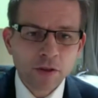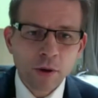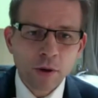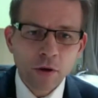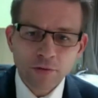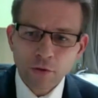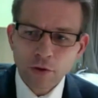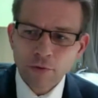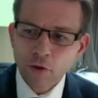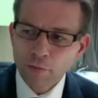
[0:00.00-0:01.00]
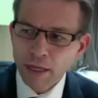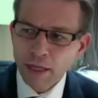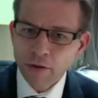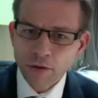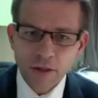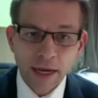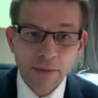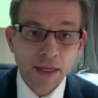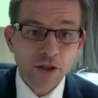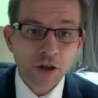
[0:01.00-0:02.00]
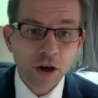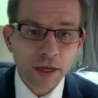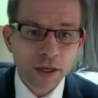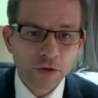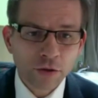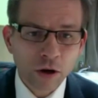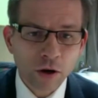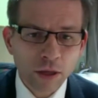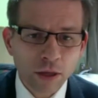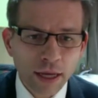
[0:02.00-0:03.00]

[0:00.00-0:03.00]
bolus for all of your meals and much tighter control,